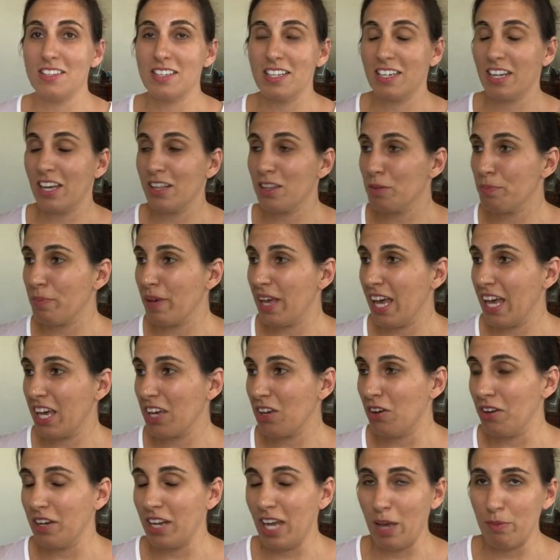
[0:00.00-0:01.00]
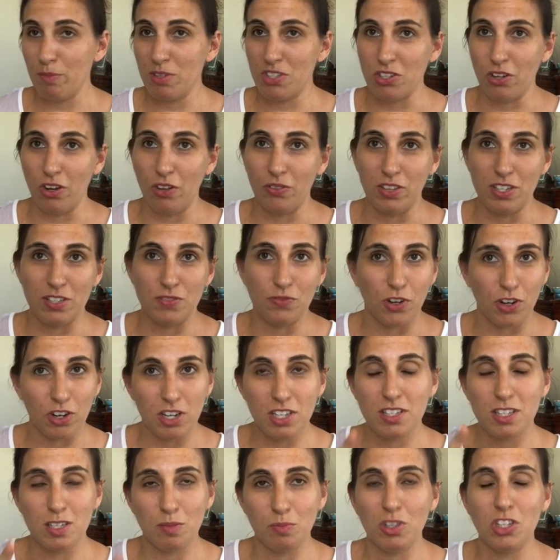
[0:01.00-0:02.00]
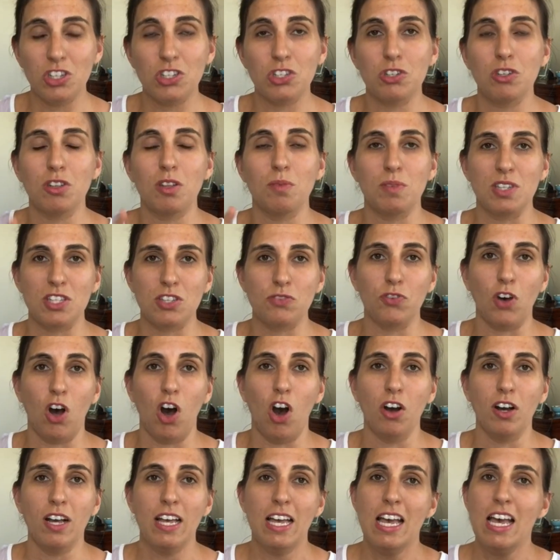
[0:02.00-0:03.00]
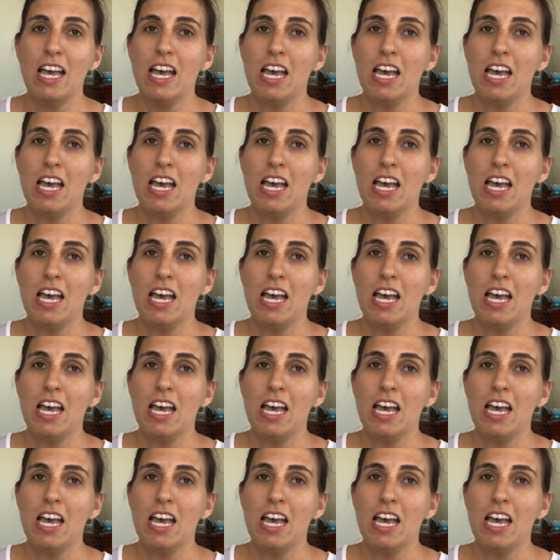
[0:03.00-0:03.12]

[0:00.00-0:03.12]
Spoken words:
There's another bag on Amazon that's very similar to the Miss Fong